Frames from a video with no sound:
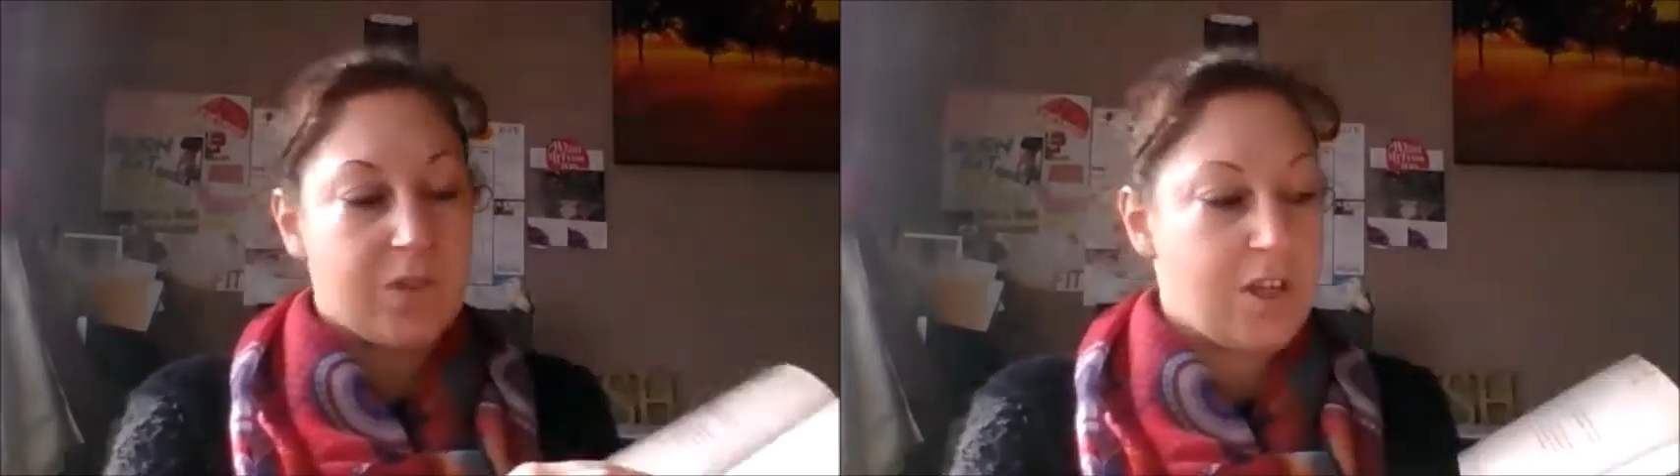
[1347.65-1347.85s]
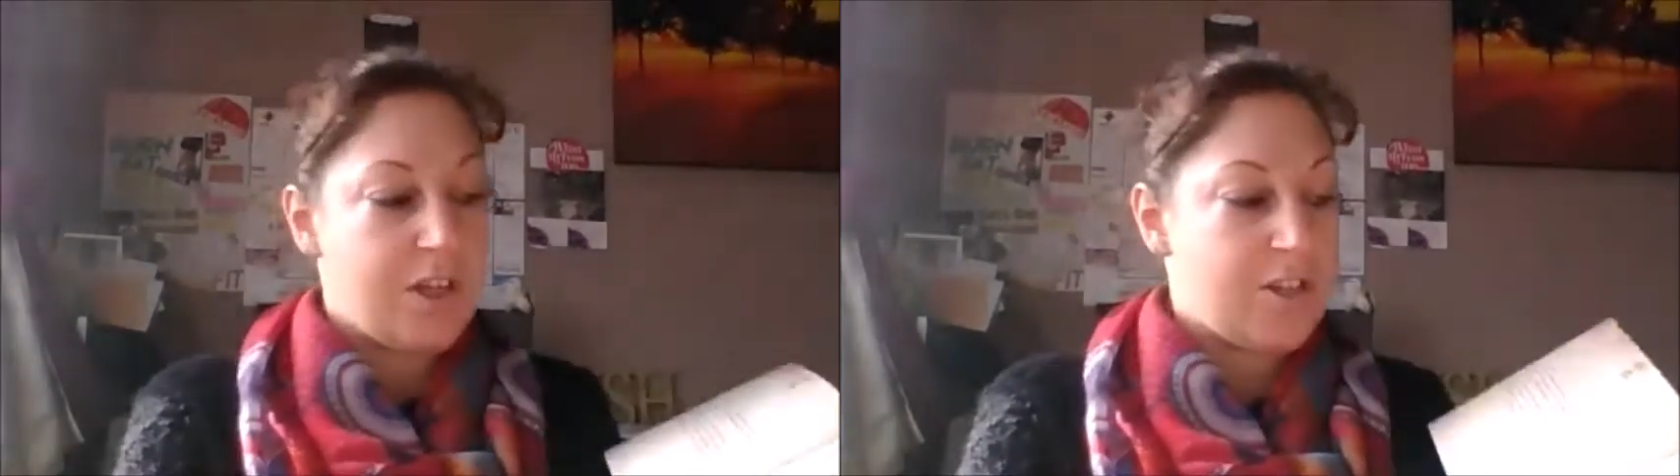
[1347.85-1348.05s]

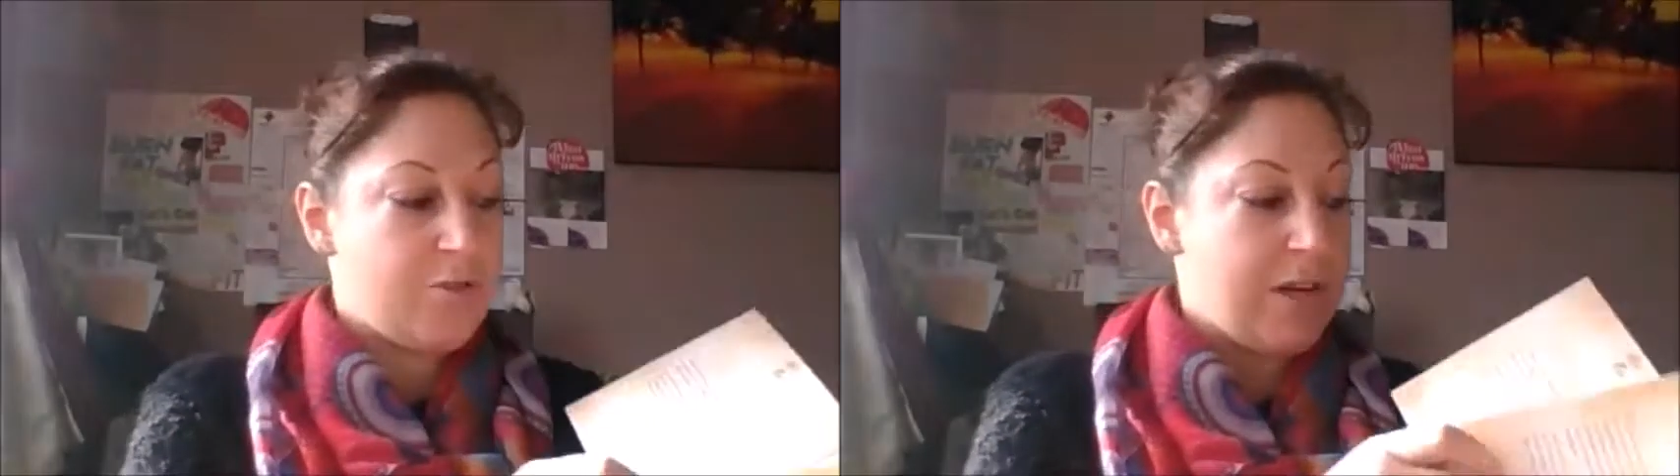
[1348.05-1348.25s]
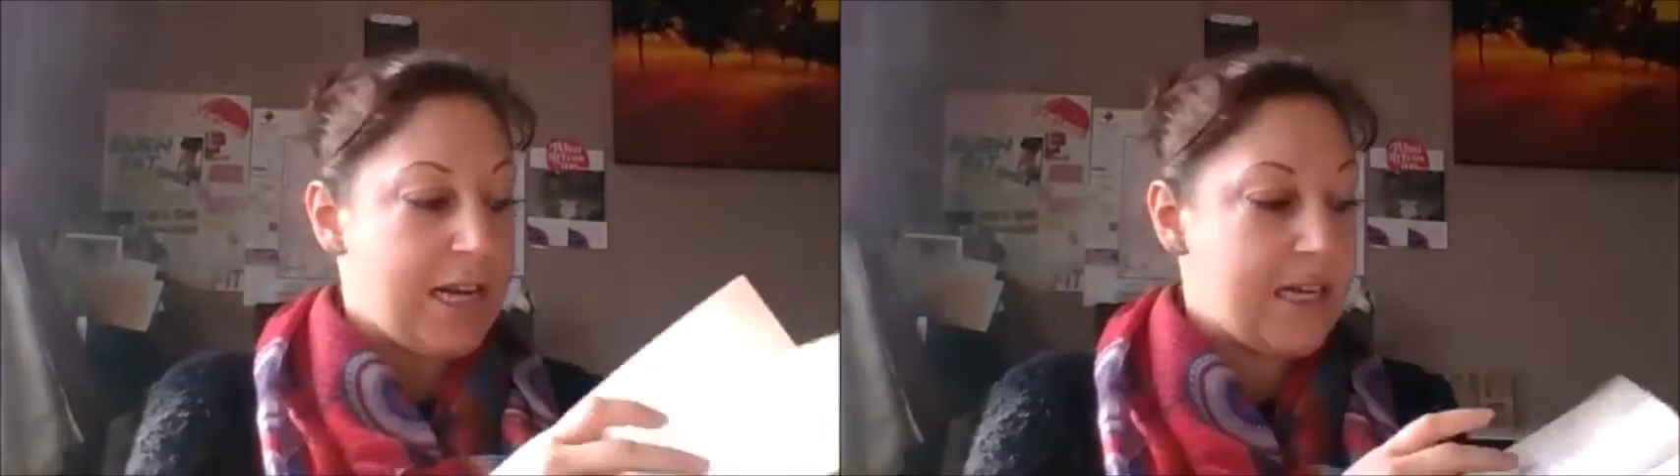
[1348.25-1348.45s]
So you just
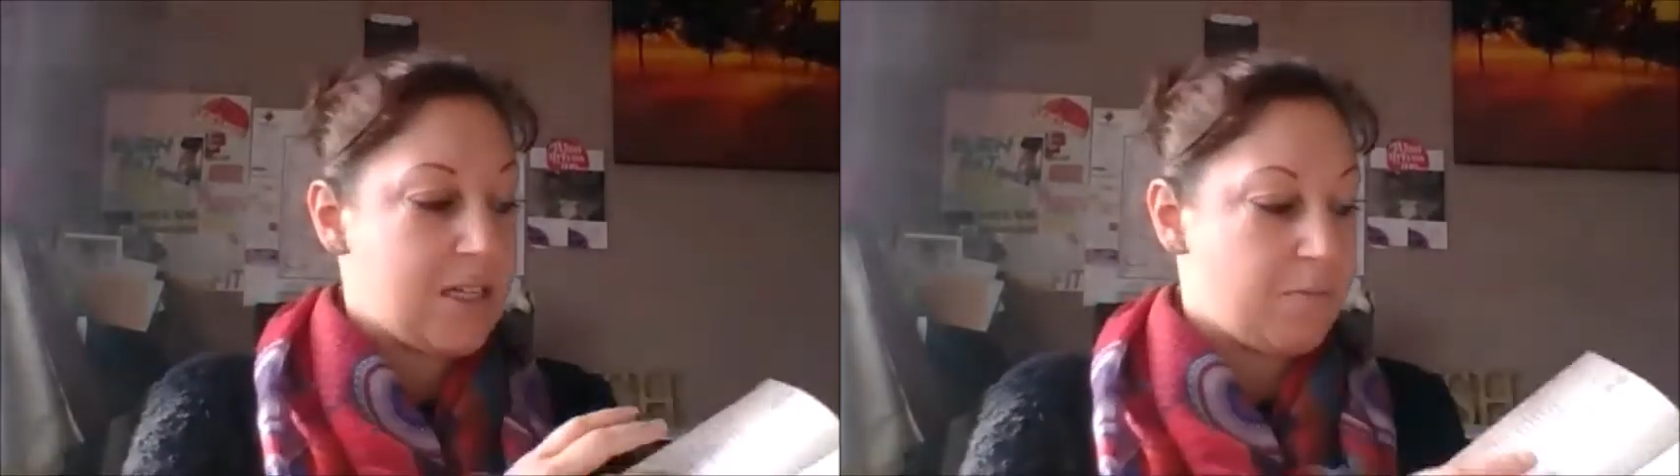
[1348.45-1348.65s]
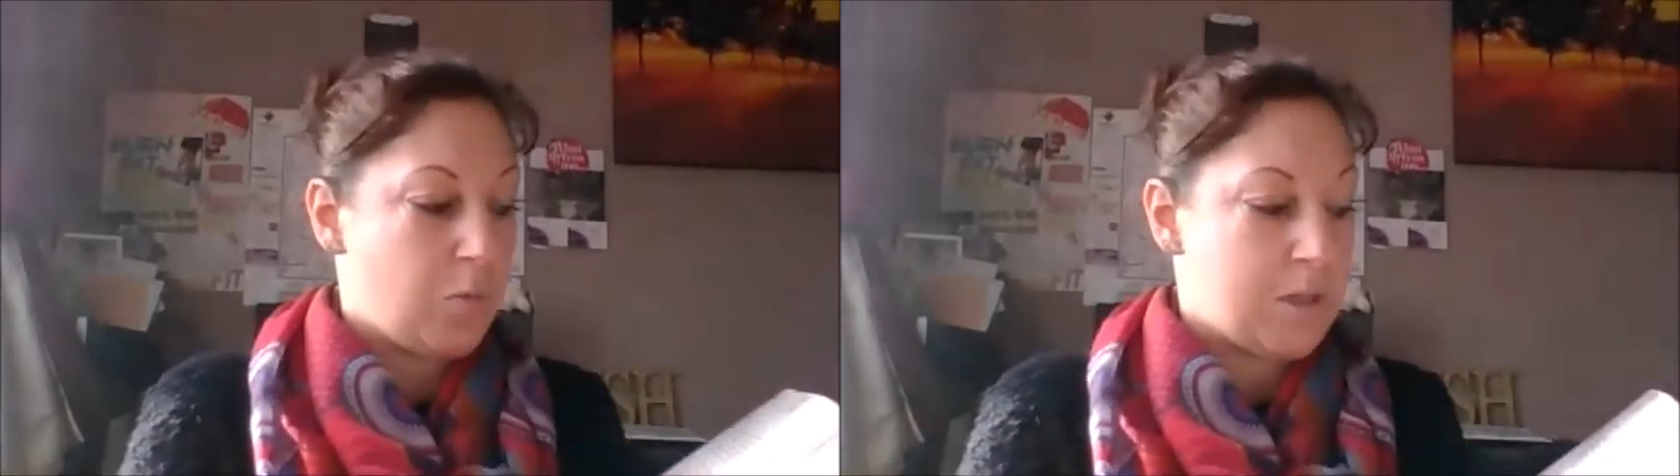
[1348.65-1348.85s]
read
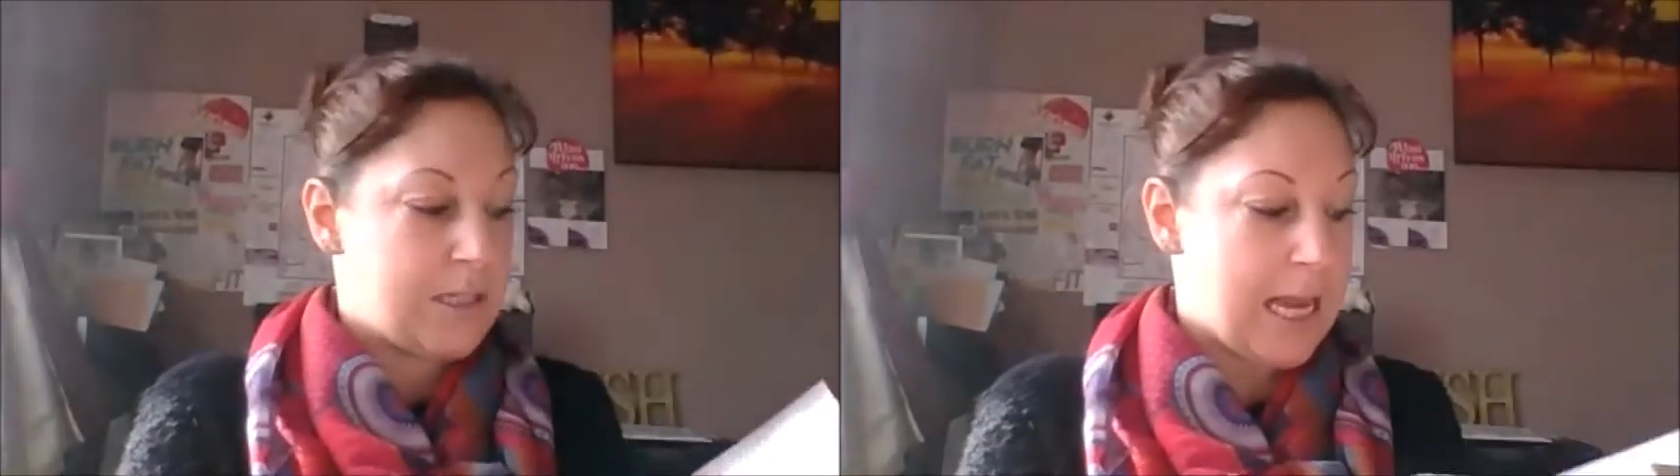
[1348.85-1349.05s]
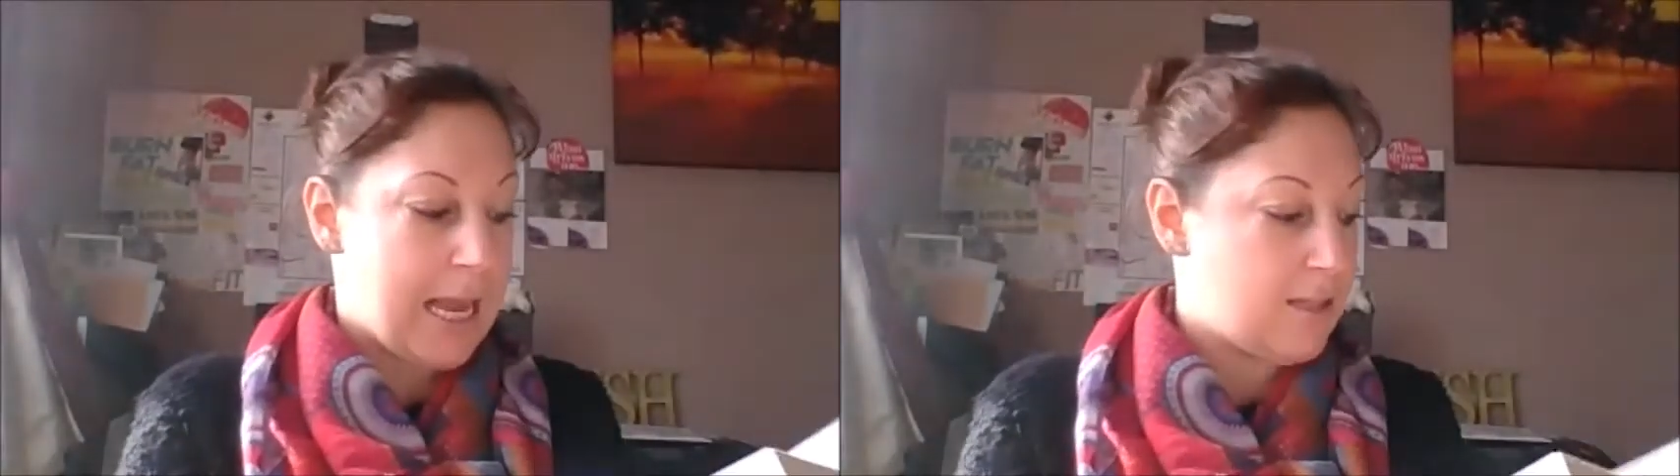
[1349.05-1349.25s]
one day.